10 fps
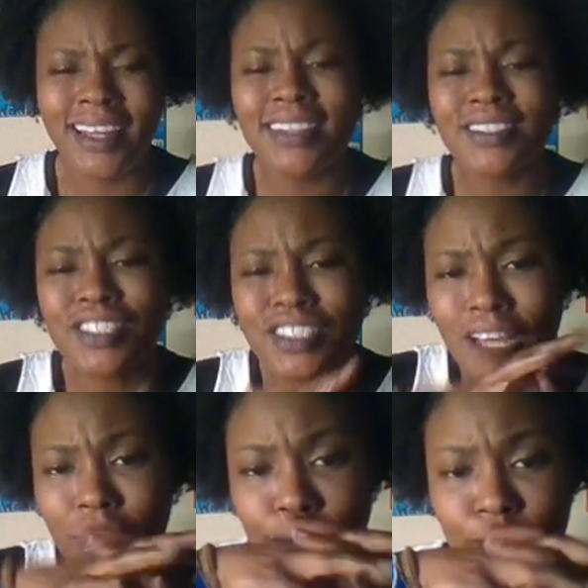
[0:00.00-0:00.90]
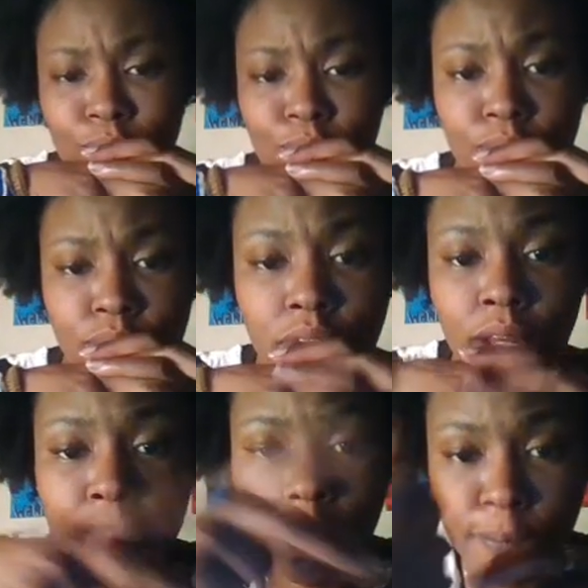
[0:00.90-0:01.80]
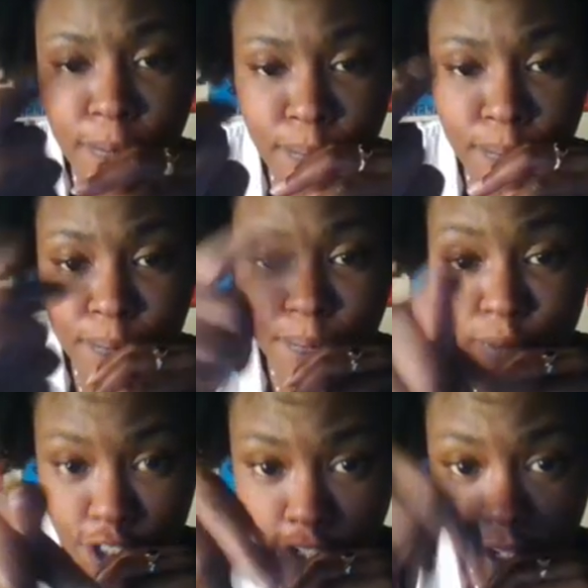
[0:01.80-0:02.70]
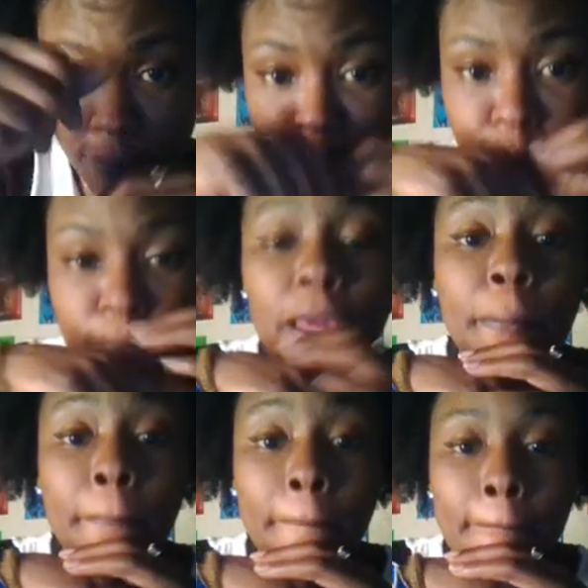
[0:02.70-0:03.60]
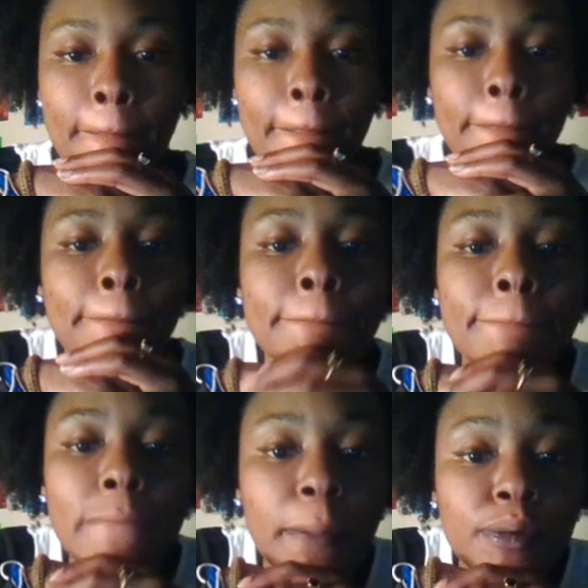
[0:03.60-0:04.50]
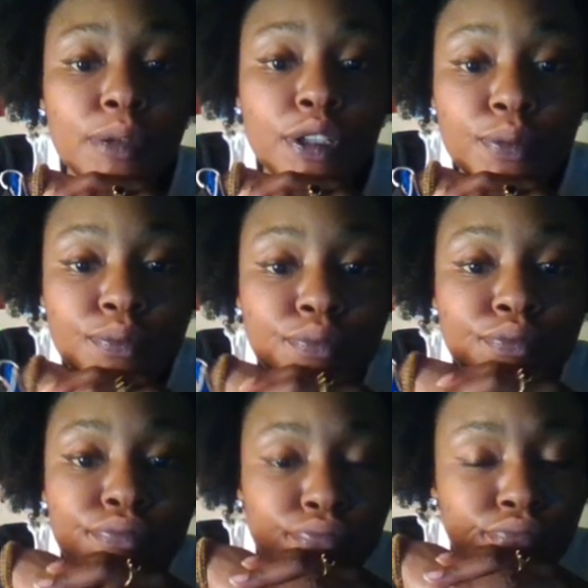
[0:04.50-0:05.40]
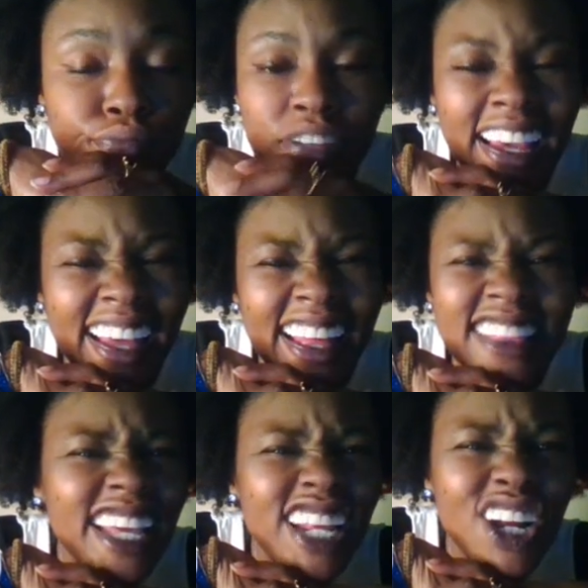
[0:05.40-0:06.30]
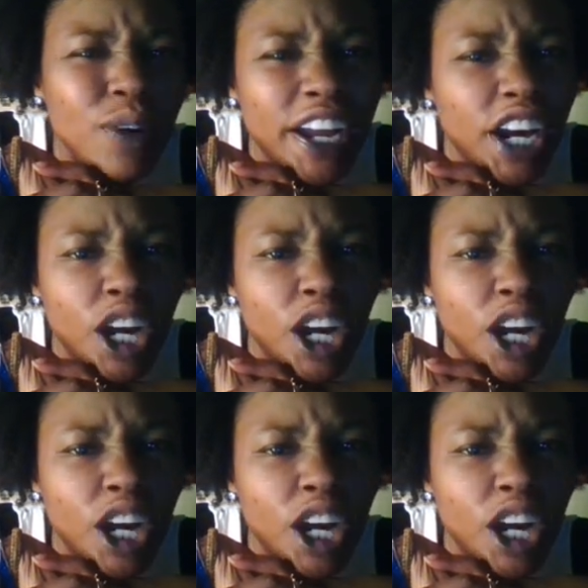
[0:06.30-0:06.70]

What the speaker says: Giselle, come here. Giselle? Yeah. Boo-boo. They don't care.